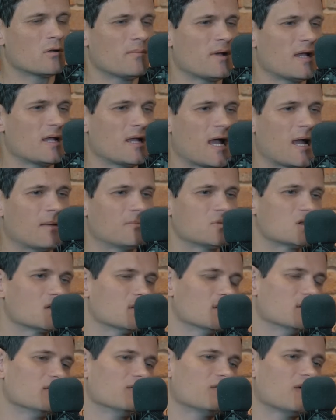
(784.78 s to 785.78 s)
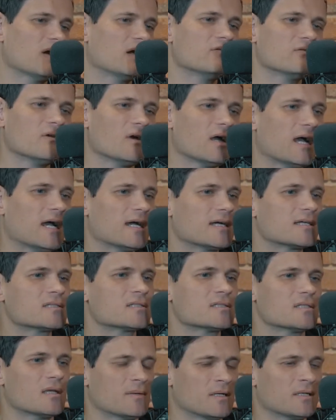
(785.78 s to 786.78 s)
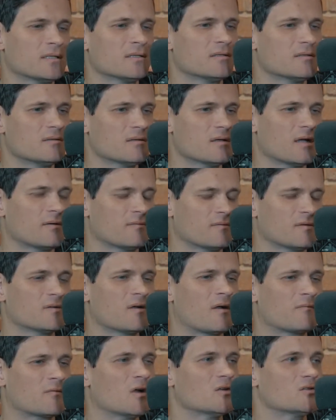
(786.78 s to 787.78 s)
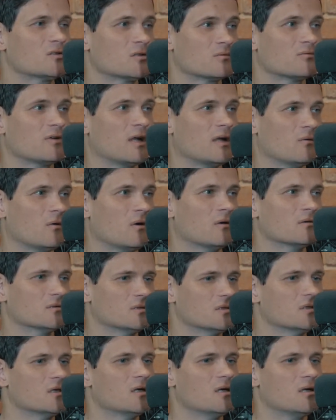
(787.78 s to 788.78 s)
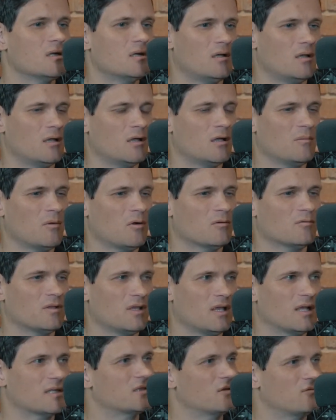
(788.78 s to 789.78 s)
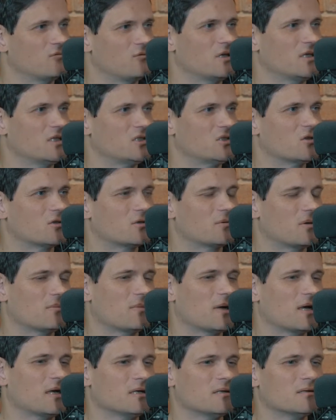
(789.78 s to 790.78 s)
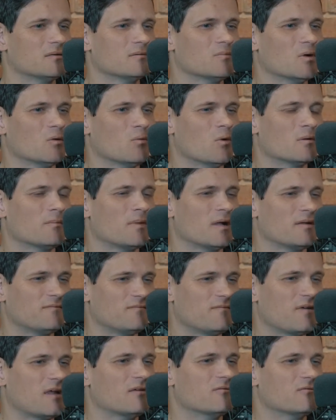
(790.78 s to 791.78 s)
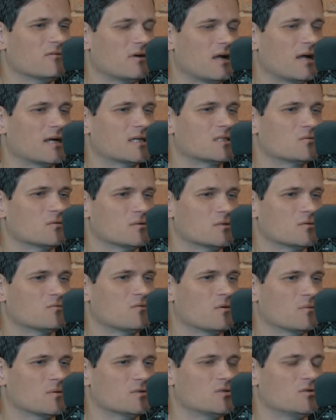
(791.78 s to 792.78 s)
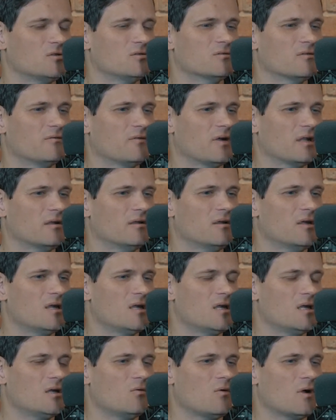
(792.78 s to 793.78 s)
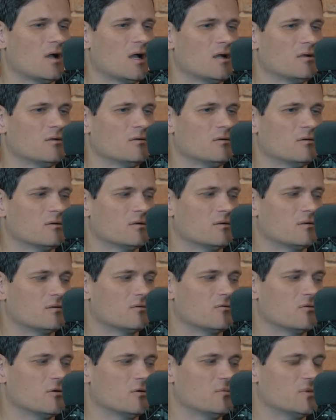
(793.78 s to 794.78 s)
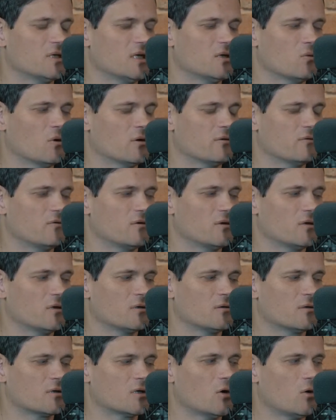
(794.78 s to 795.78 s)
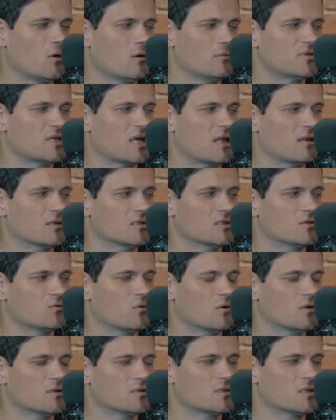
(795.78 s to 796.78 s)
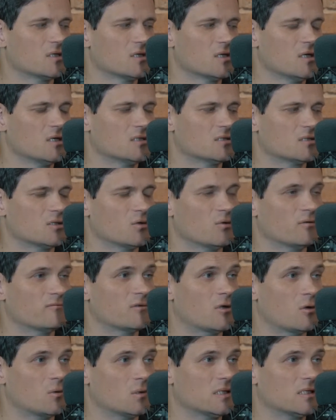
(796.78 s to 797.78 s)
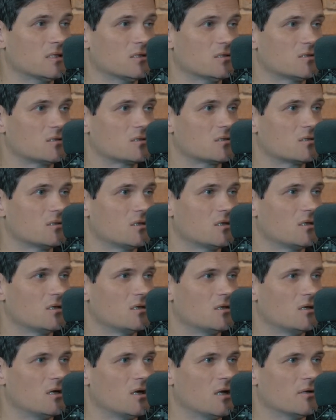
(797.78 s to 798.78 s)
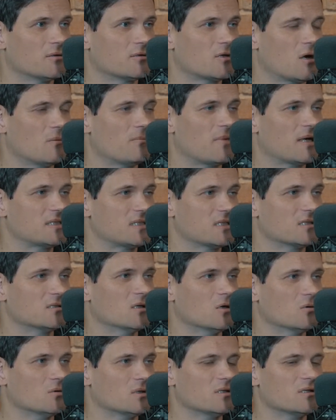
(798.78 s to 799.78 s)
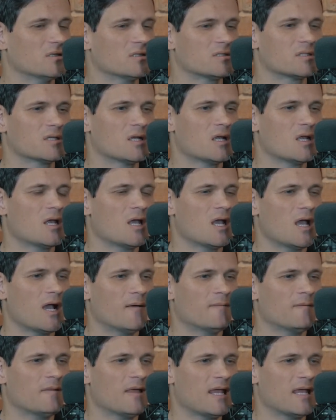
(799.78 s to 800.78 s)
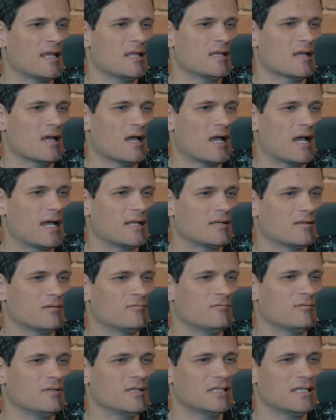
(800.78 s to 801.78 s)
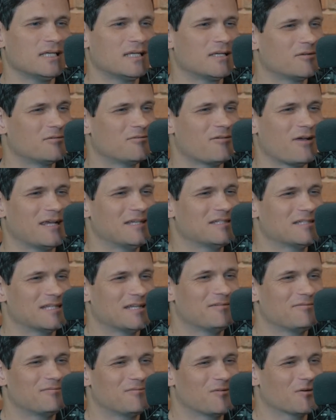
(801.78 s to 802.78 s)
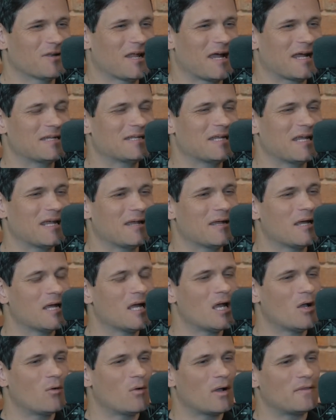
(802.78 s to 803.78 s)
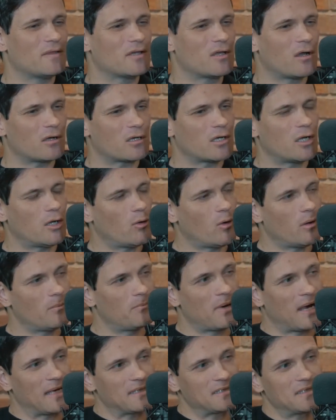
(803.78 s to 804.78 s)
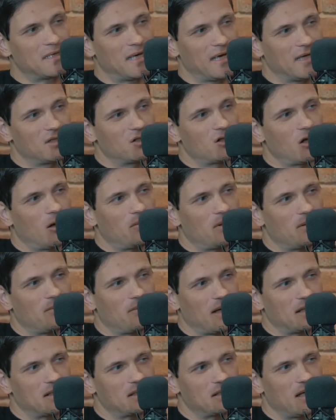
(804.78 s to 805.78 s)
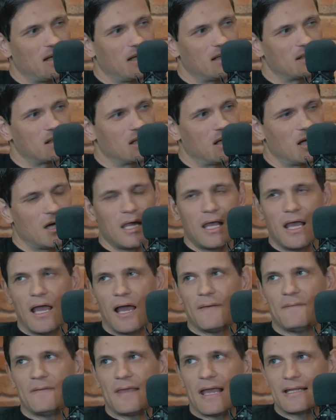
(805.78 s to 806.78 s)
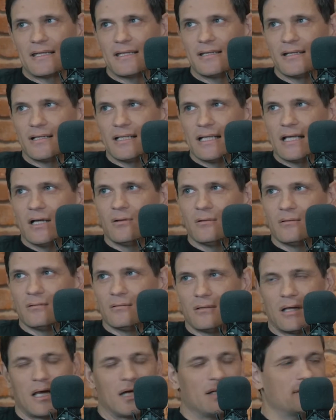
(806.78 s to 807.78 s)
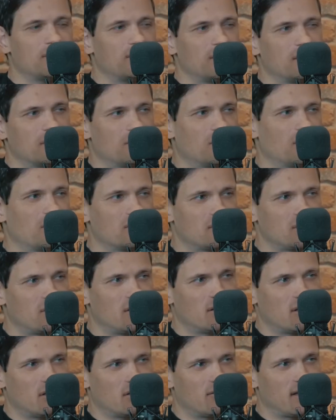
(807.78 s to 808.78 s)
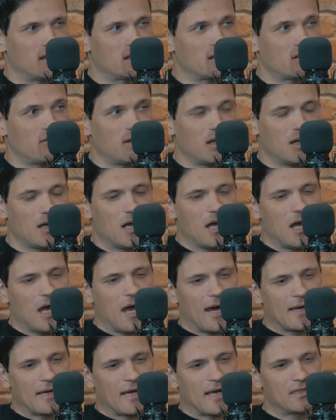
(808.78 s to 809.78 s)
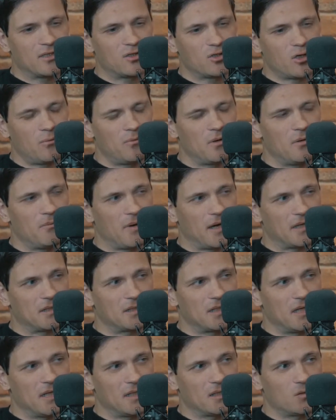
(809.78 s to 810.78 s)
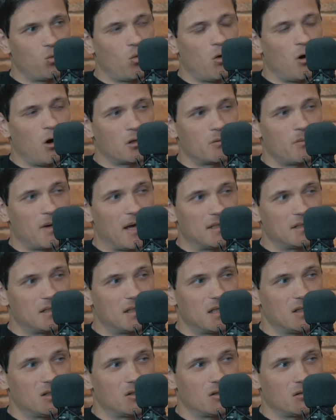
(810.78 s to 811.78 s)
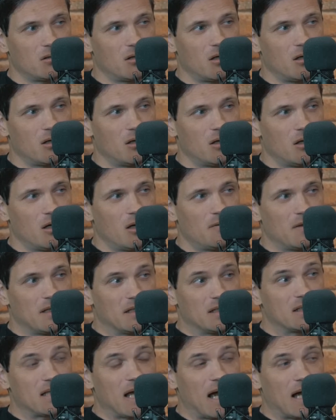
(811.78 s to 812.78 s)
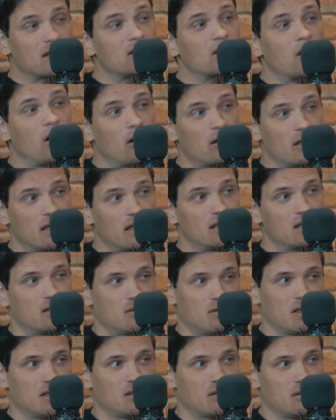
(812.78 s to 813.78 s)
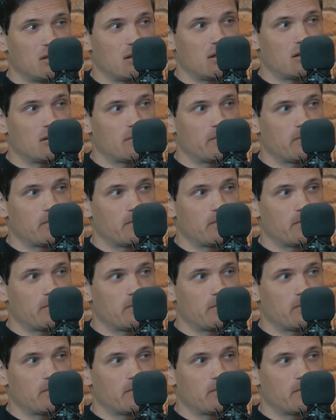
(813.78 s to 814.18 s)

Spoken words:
of my absolute favourite hacks, I mean, I've got some great ones over the years that have really stuck in my mind, but one of my favourite hacks was from the junior event, where a young group did one for the co-op challenge, was to do with loneliness and combating loneliness. And they had a really crazy fun idea where they got co-op baskets, shopping baskets, and they added a little Arduino board to it and all the rest of it. And as shopping baskets walked past each other, they'd start talking to each other.